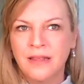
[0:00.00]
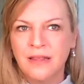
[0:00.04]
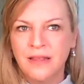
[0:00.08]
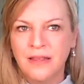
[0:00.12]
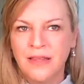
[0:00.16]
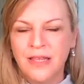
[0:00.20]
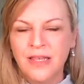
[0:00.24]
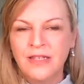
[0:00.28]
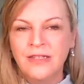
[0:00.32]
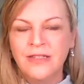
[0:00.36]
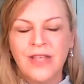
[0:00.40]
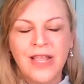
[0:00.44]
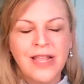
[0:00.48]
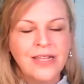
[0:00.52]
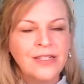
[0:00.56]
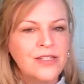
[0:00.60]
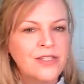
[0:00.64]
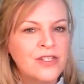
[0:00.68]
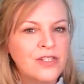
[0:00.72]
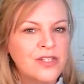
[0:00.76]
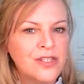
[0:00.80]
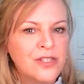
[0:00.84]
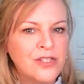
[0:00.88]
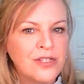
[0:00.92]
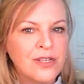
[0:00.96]

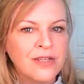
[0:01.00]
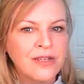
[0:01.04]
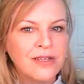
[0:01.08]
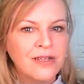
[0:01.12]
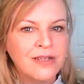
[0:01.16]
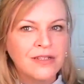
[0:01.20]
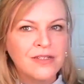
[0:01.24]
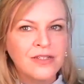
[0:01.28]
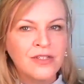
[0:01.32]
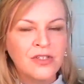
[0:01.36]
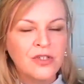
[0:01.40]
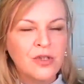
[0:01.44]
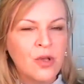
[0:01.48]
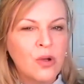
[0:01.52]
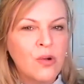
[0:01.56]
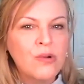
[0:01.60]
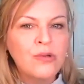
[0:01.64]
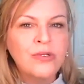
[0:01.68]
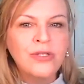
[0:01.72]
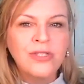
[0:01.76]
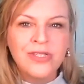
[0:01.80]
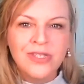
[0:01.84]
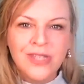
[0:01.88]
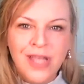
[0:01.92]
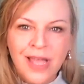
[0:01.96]
that's so
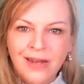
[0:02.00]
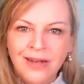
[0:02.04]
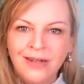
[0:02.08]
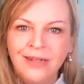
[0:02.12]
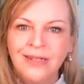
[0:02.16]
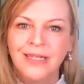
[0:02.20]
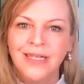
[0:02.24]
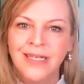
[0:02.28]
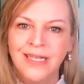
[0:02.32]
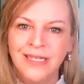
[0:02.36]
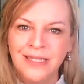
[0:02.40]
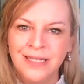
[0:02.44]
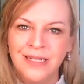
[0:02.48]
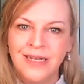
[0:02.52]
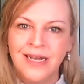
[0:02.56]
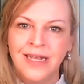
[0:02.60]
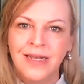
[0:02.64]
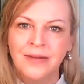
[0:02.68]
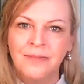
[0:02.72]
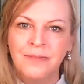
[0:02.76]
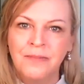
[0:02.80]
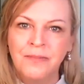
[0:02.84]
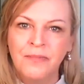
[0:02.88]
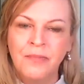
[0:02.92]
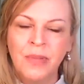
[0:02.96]
subtle, isn't it?